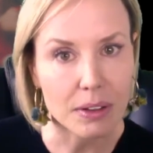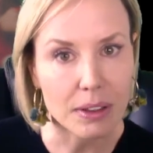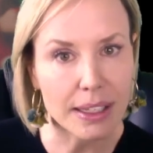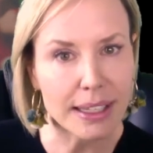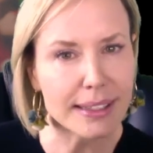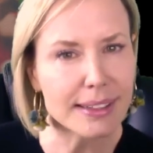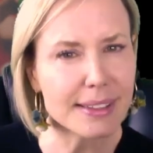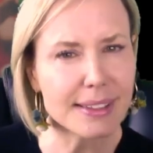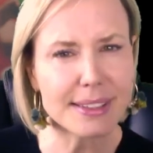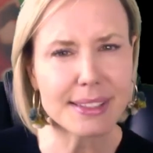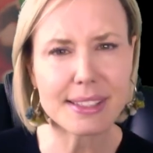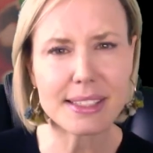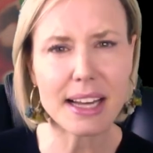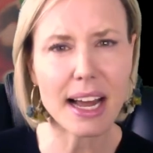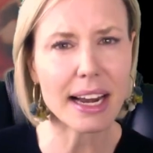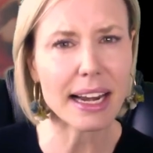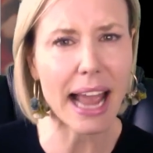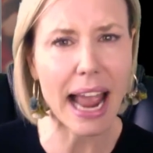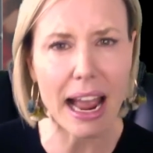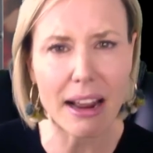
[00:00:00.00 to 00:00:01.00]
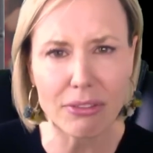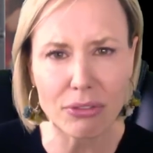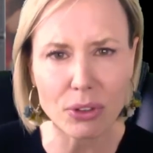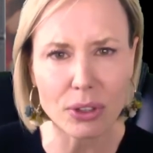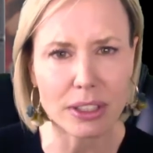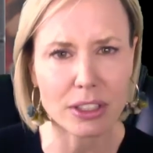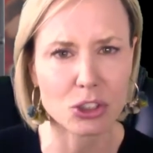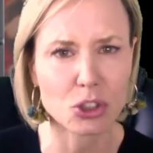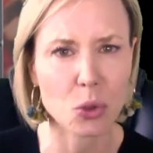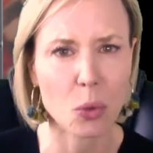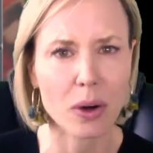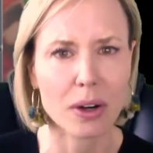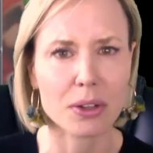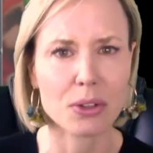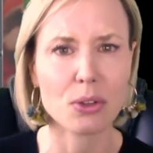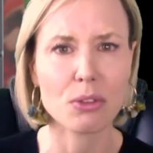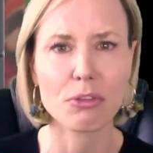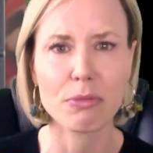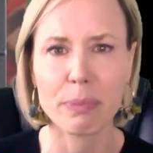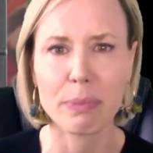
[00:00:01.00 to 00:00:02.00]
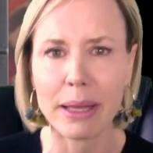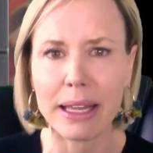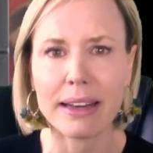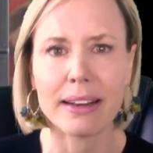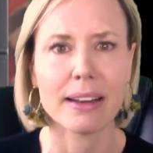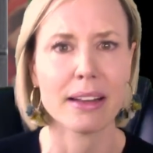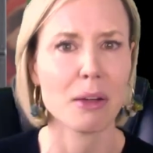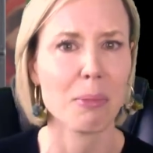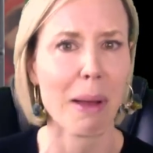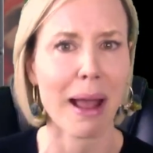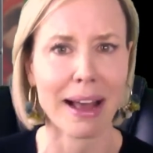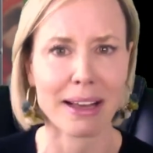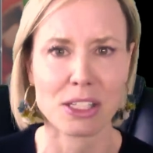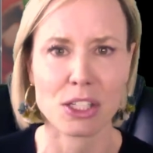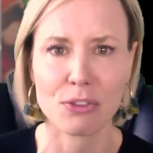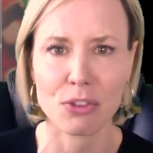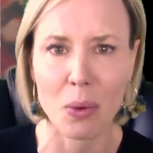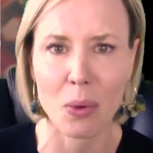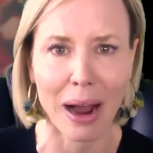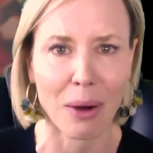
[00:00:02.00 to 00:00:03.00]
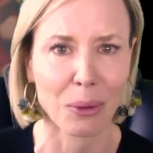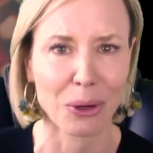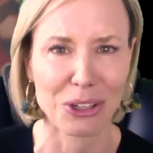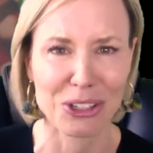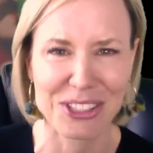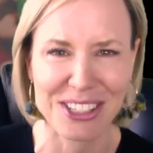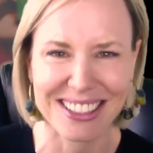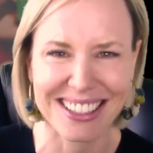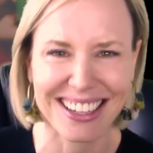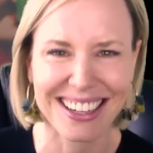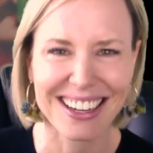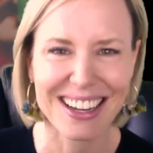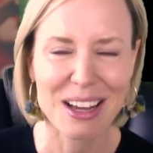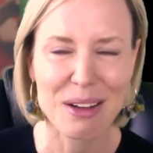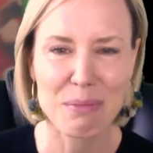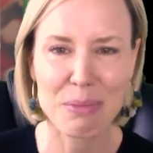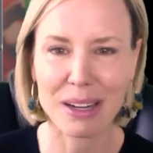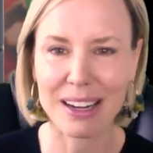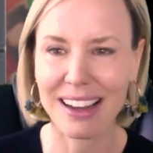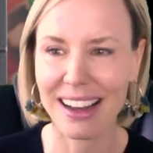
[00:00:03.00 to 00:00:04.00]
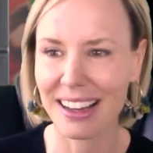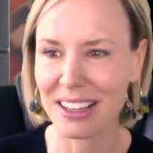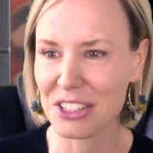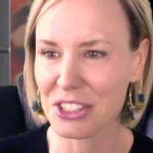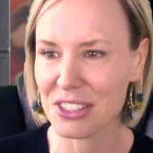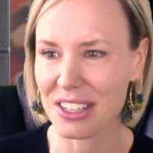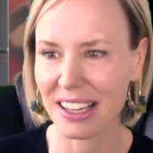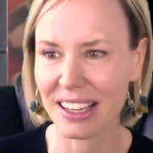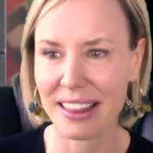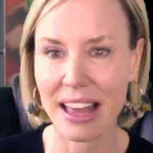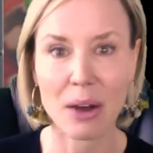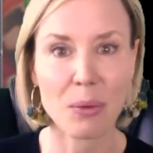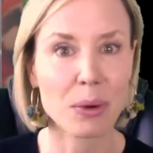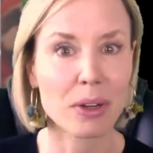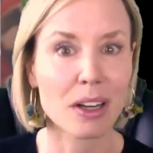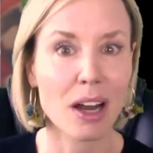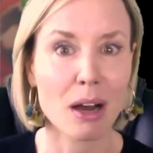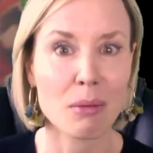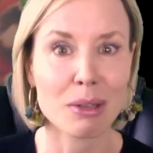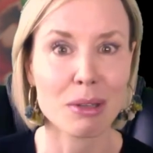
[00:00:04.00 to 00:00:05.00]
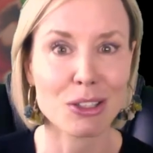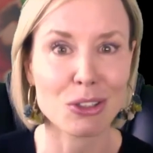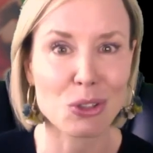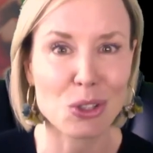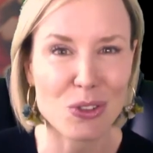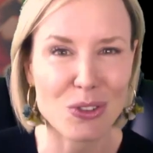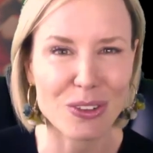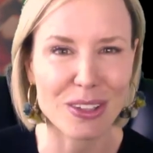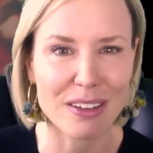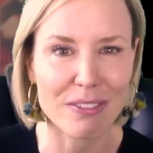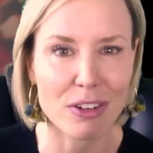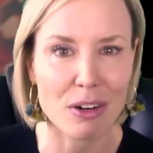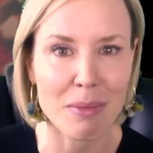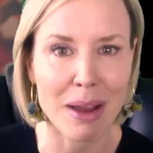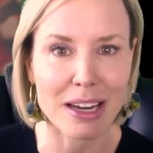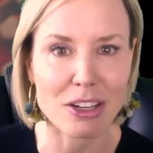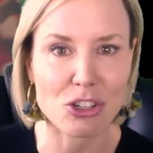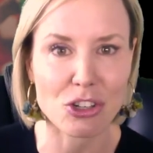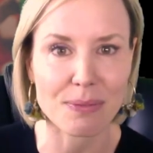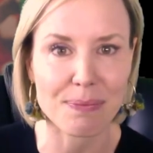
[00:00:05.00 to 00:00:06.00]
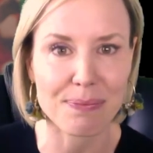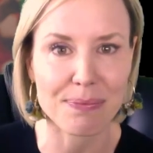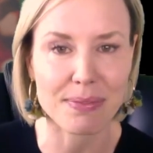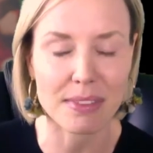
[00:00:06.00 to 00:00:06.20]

It does not average where you've been the past few hours because that would not be useful information.